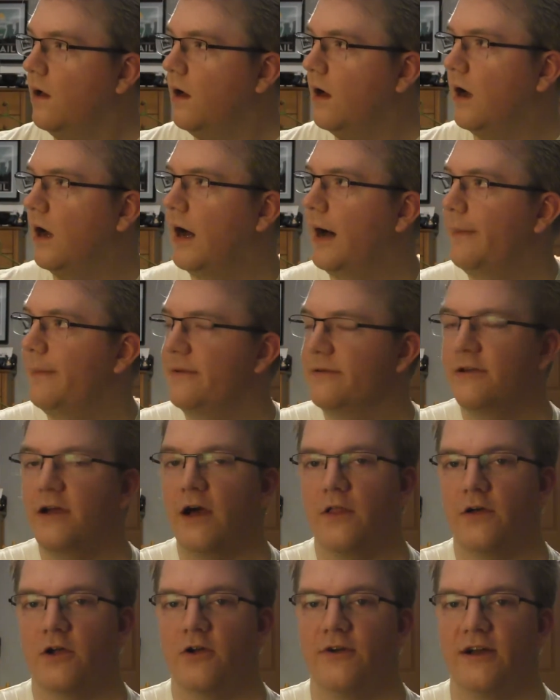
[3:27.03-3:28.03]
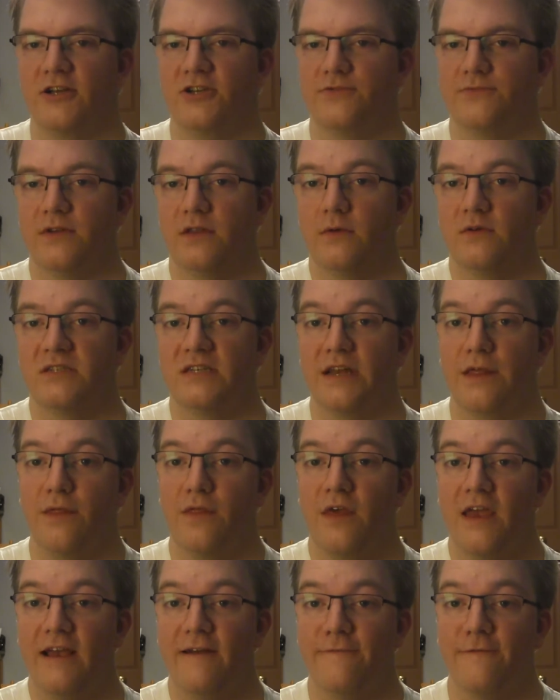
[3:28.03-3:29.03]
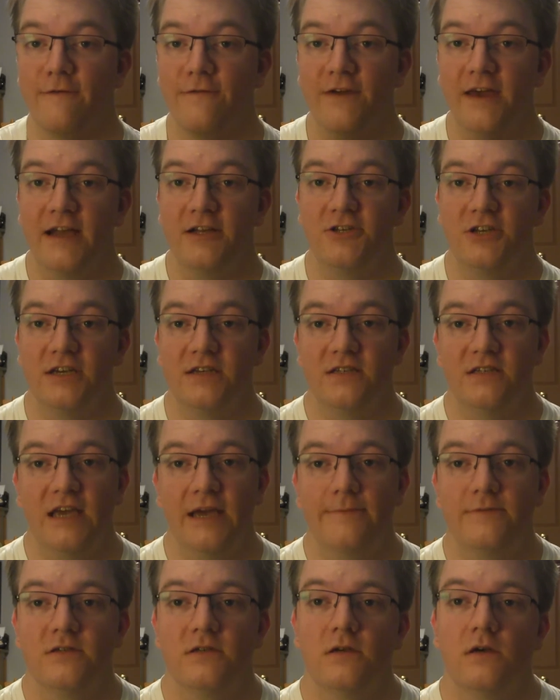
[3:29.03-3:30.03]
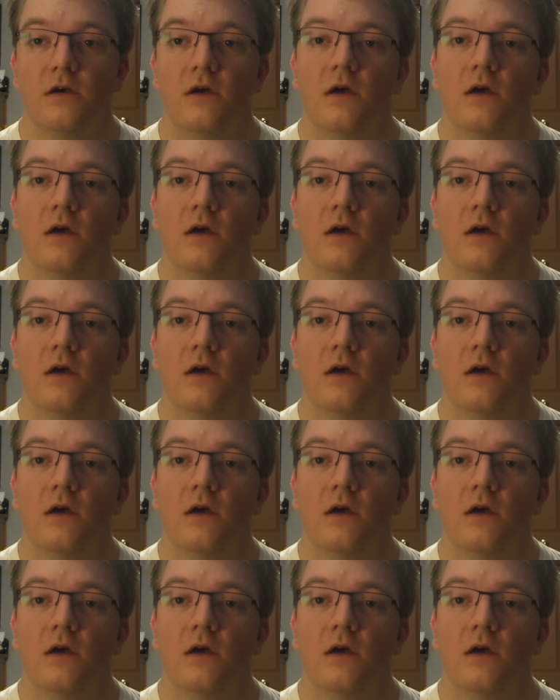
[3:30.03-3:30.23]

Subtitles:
And color correction really wasn't a thing for VHS tapes.